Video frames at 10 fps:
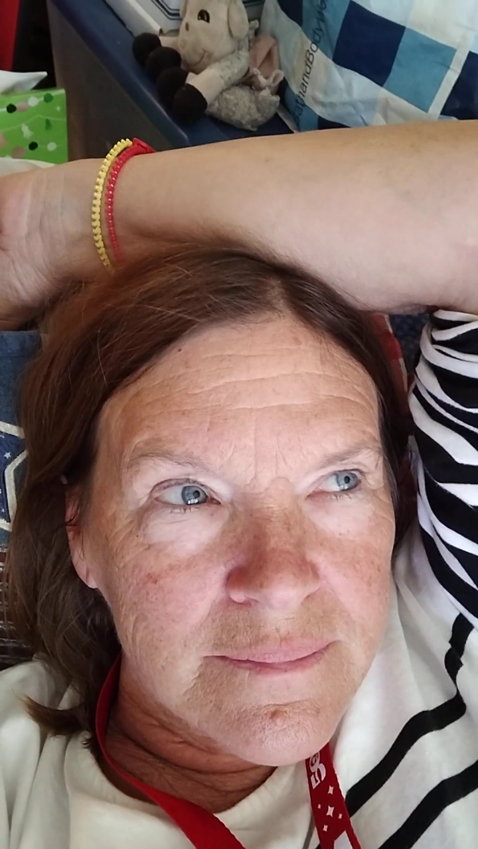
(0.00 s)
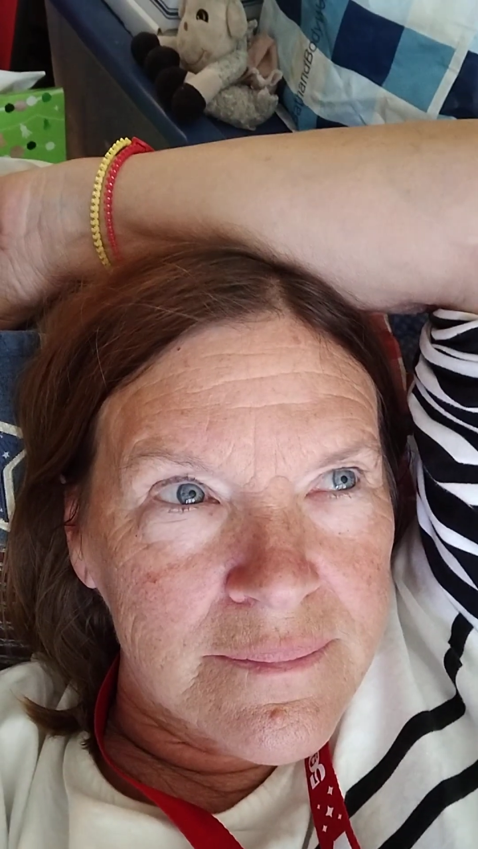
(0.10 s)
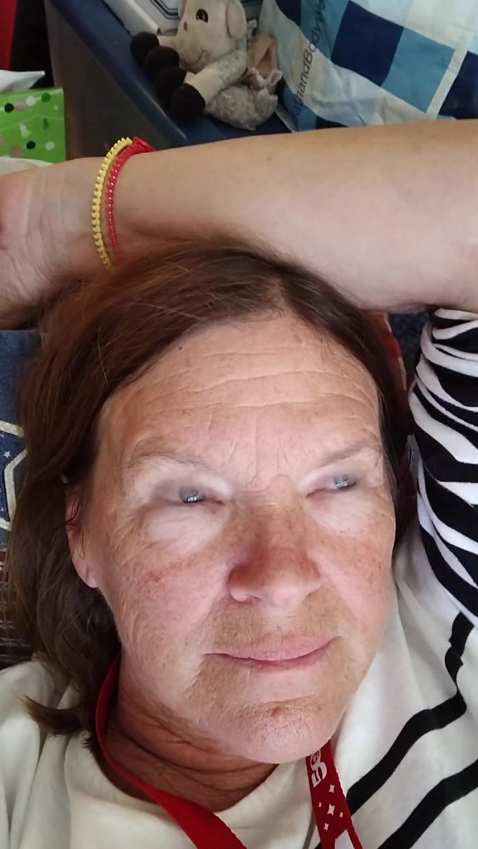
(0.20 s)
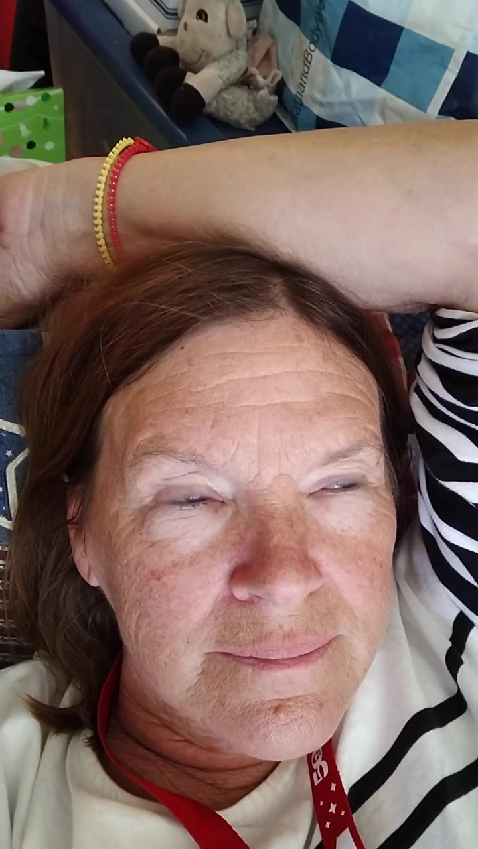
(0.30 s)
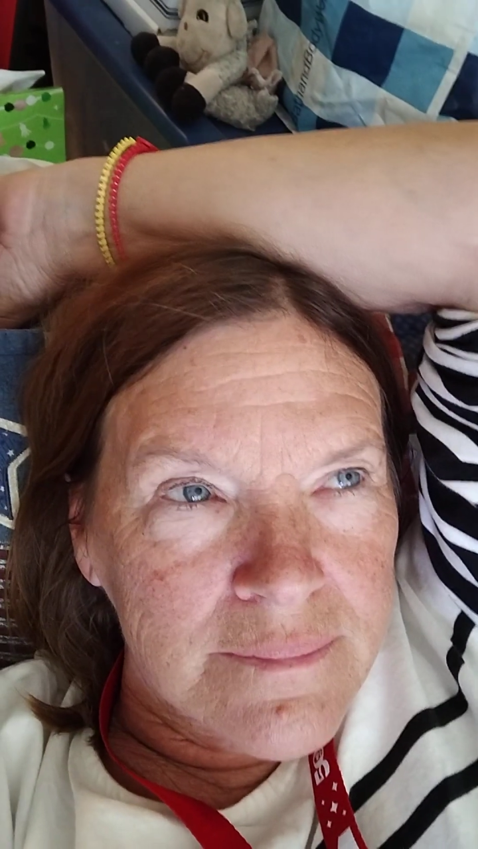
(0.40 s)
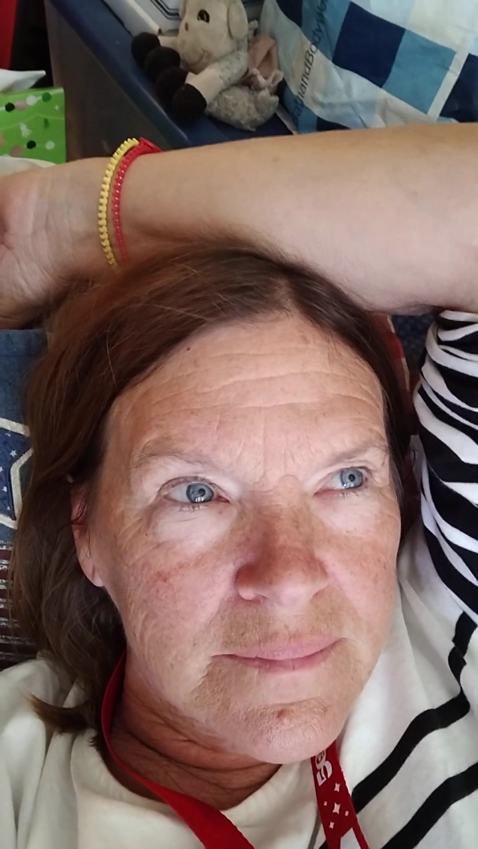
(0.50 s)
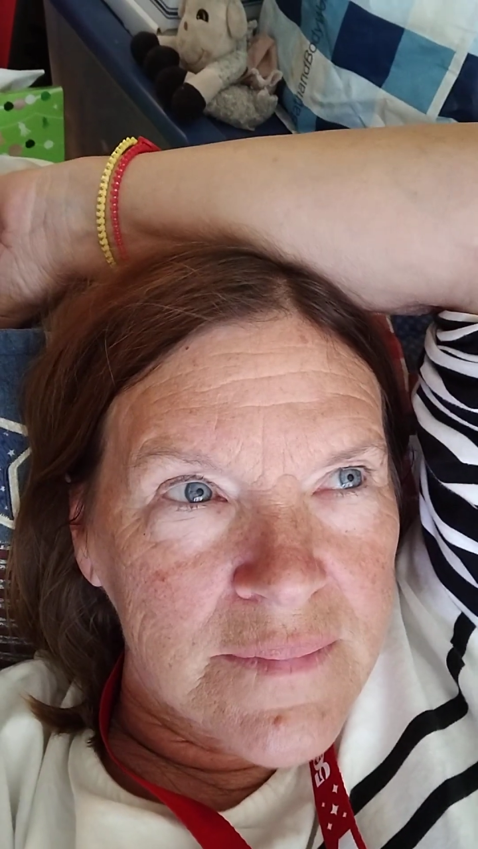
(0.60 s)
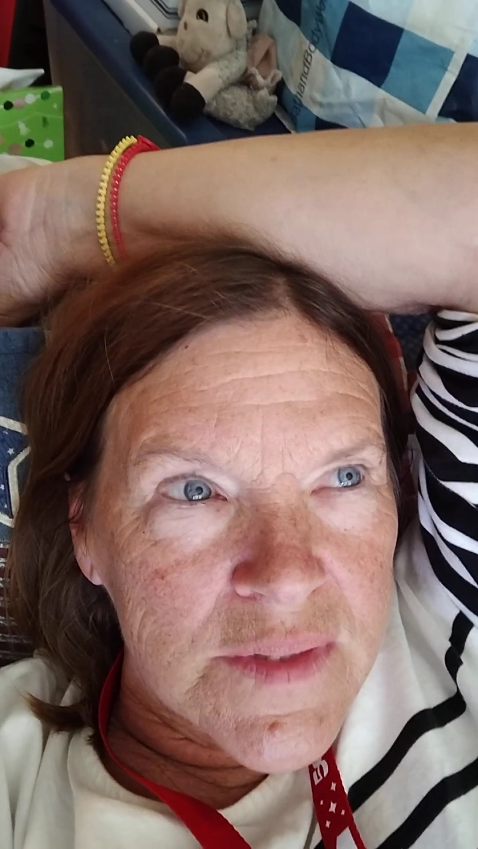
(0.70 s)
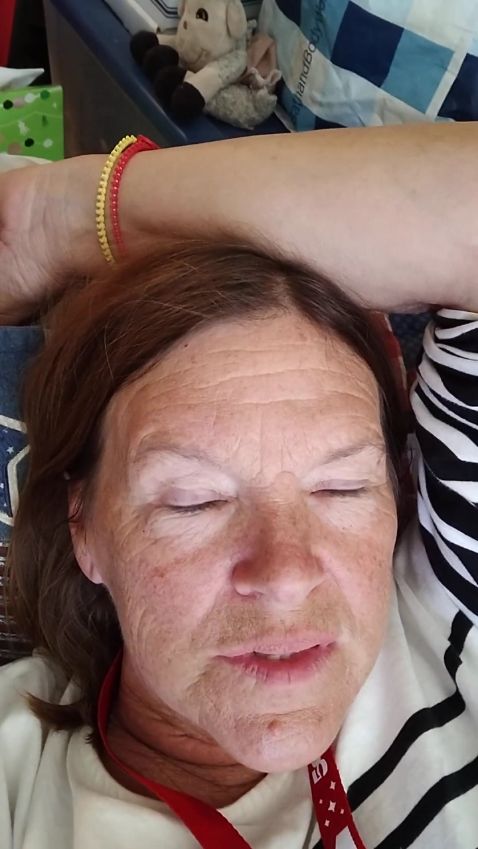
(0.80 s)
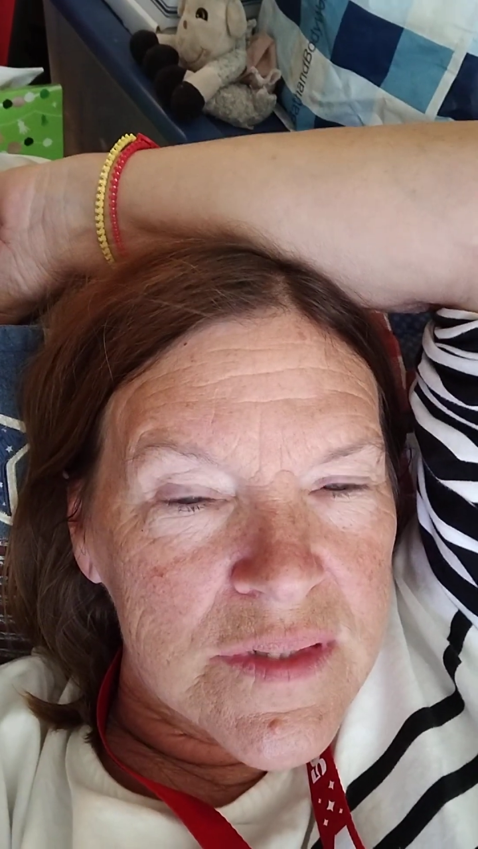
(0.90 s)

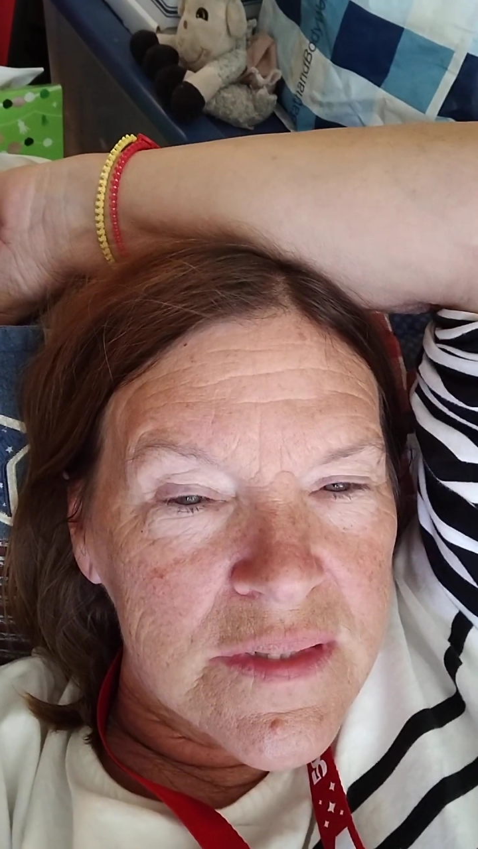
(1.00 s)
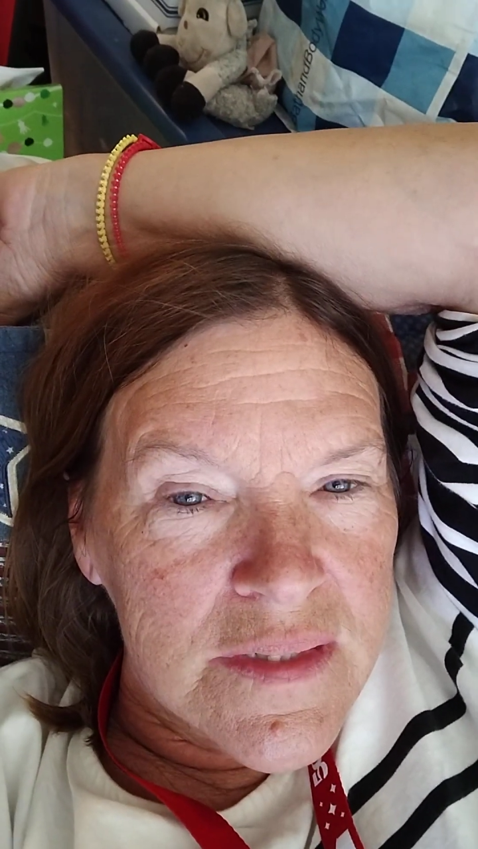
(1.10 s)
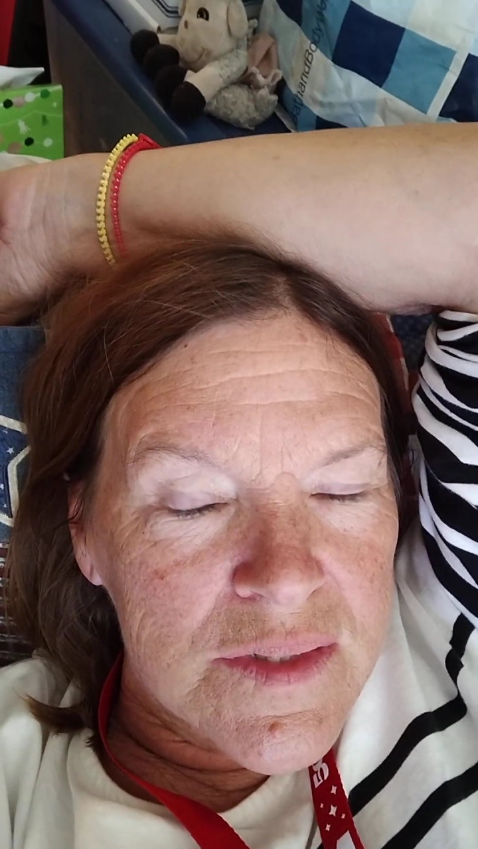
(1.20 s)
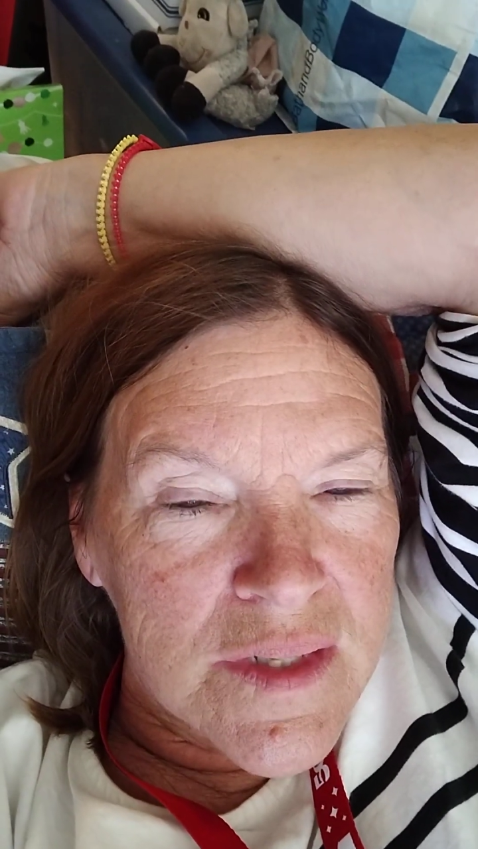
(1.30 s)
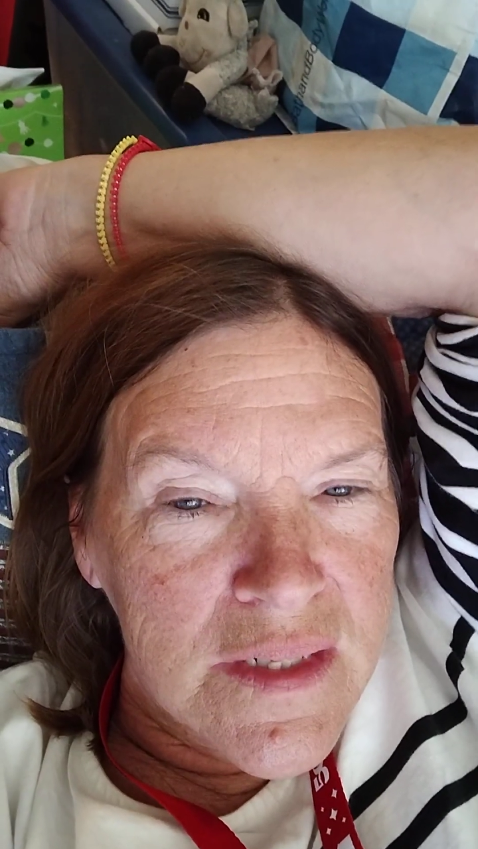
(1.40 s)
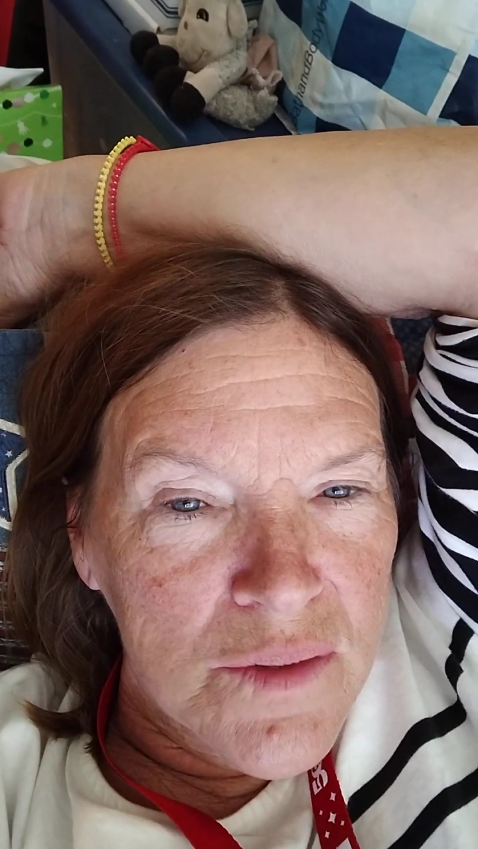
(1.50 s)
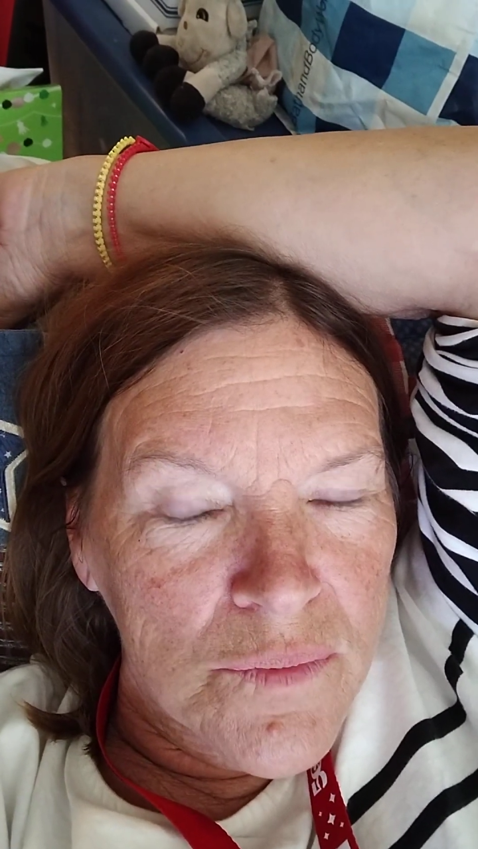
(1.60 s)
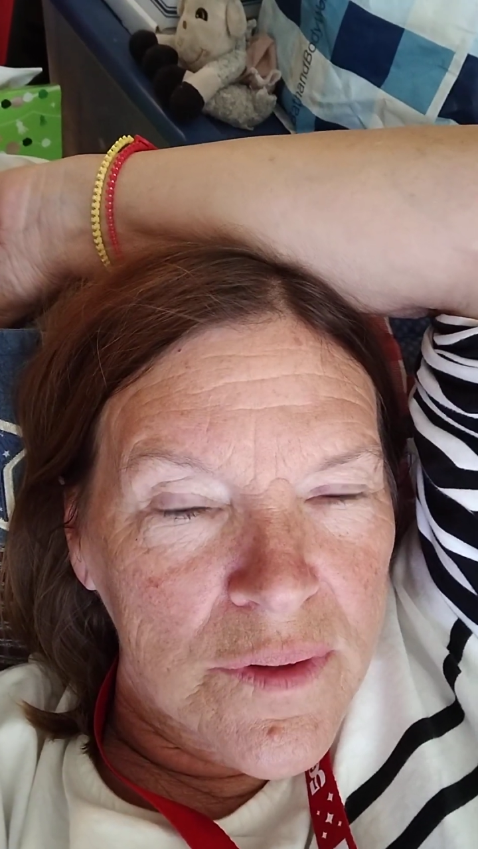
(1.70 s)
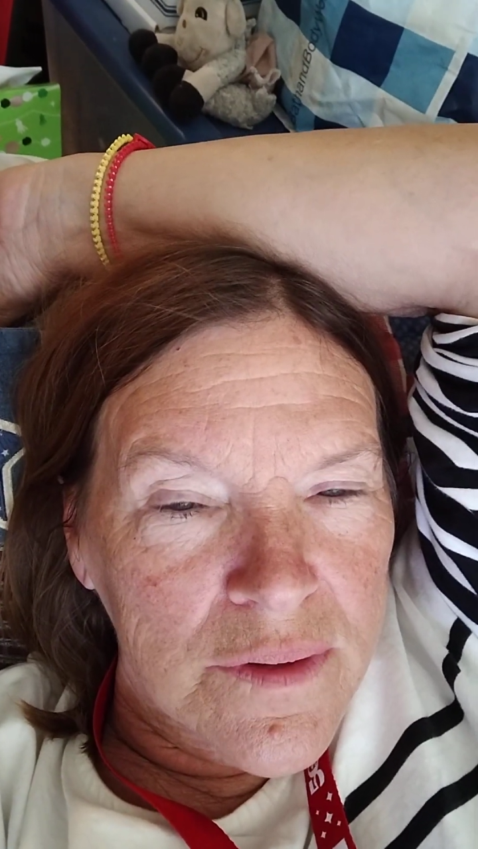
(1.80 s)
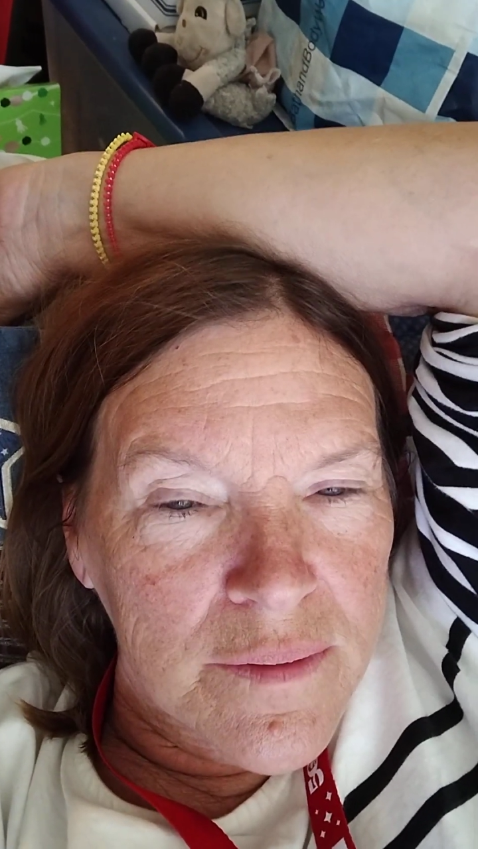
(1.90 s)
let's see, he's
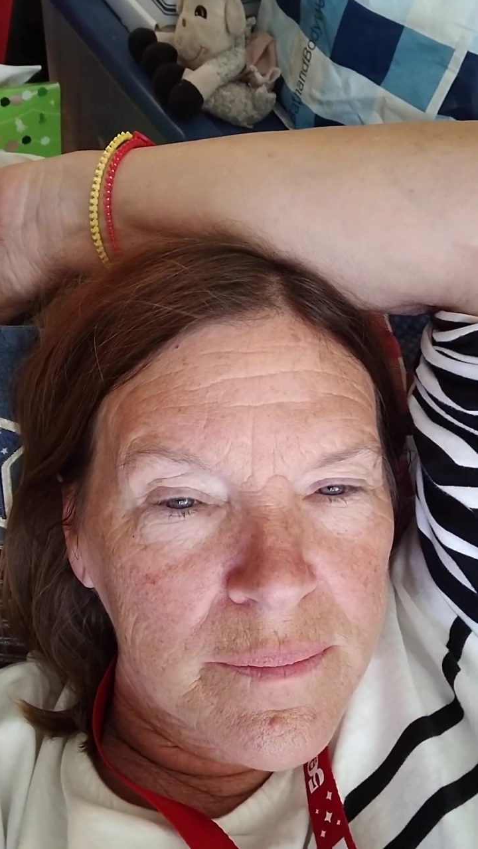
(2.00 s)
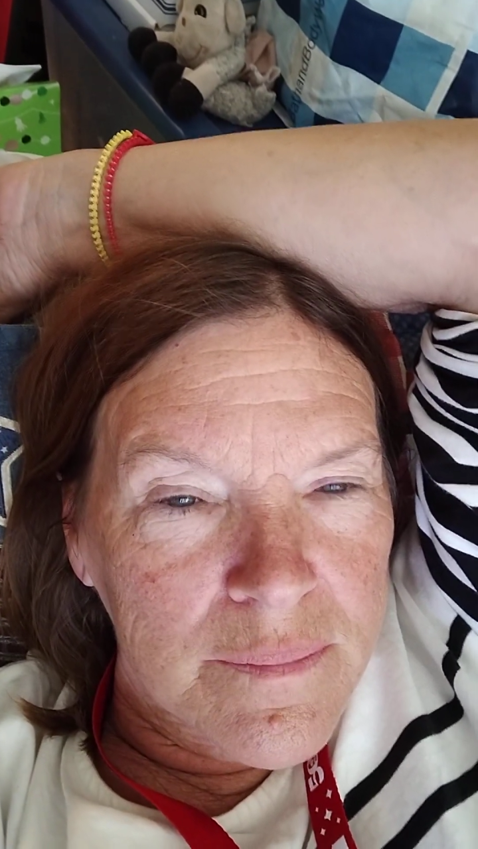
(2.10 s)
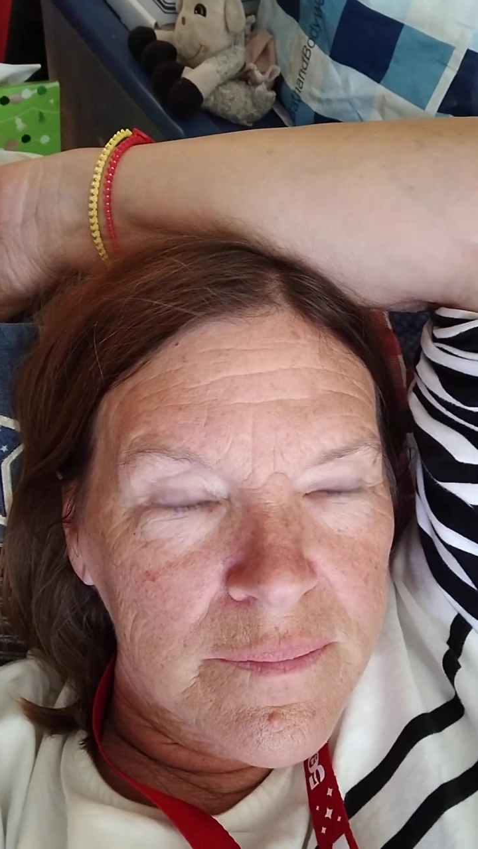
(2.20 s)
anywhere